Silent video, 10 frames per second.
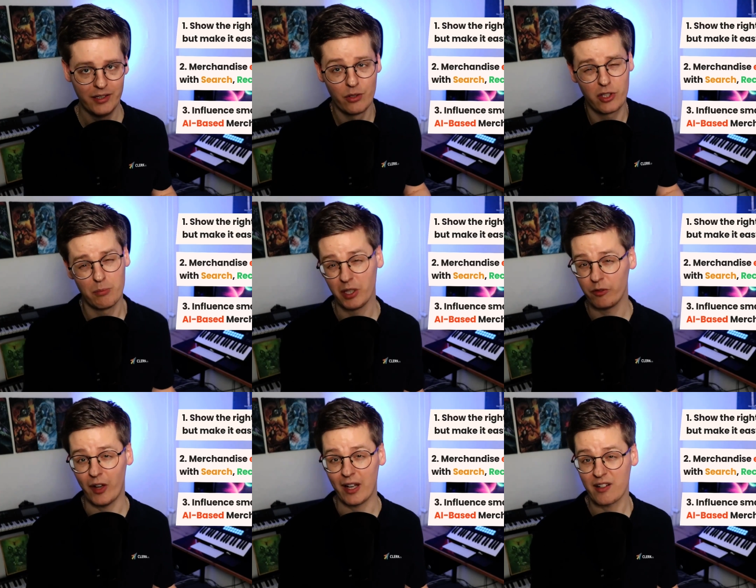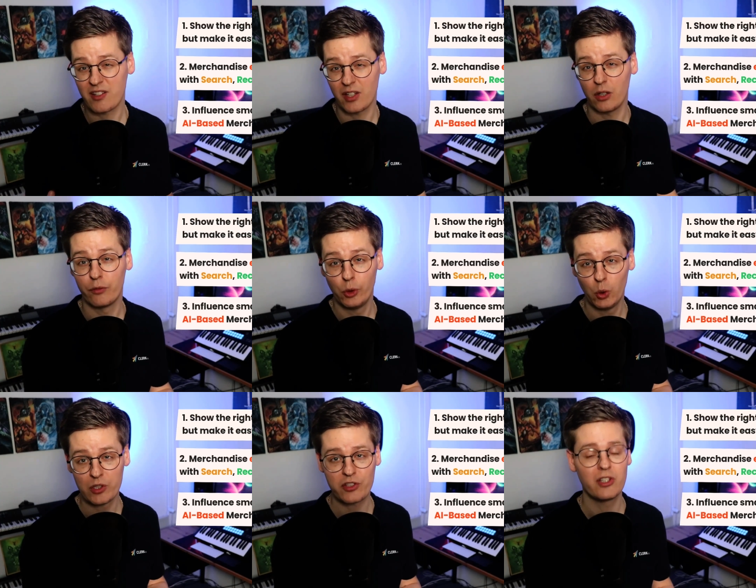You simply define a set of
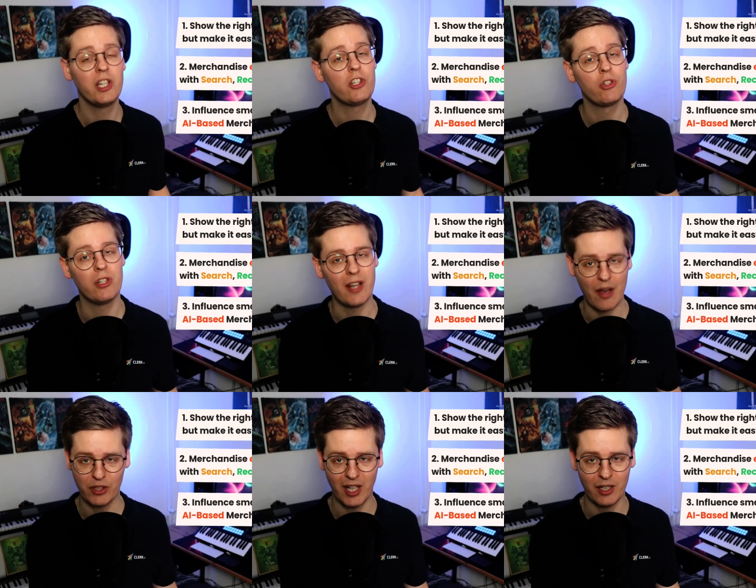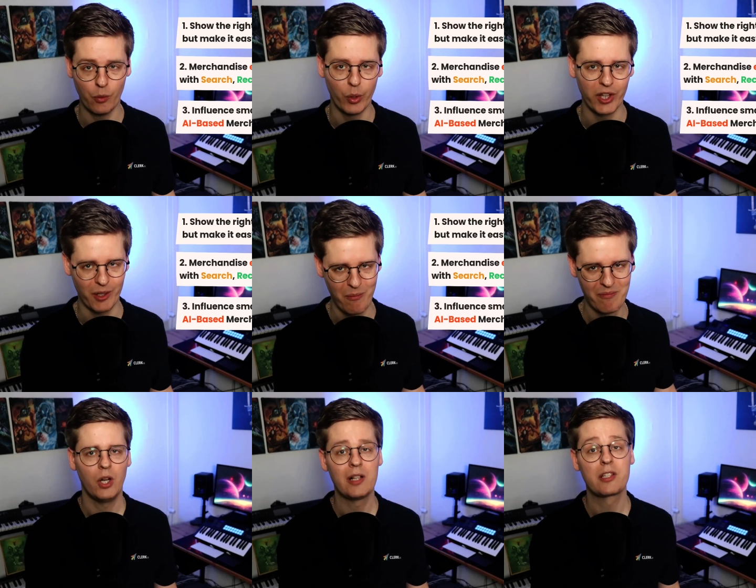rules it should navigate within.
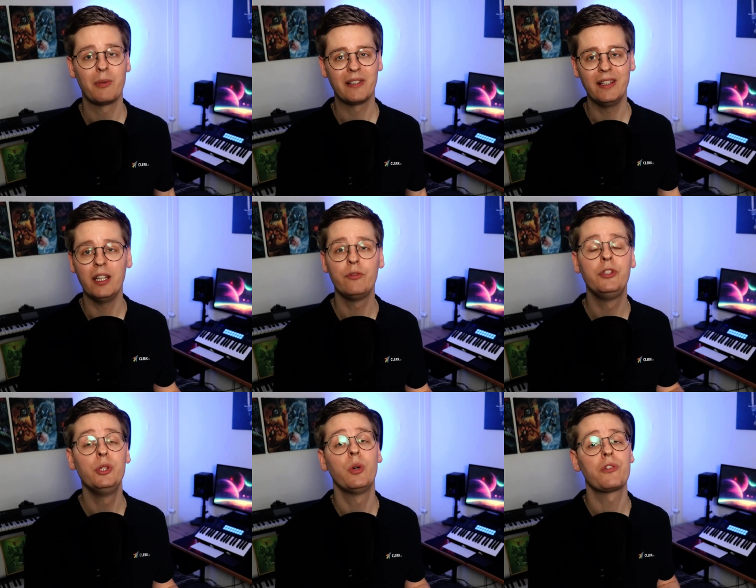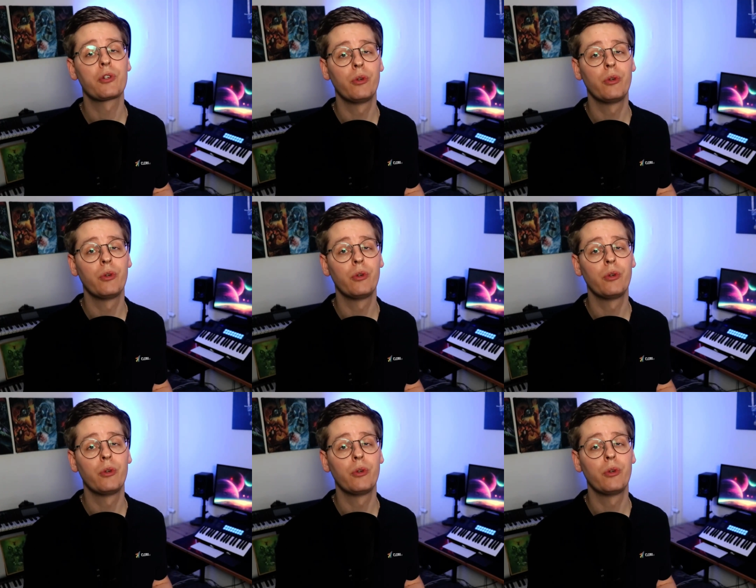Ultimately, if you want to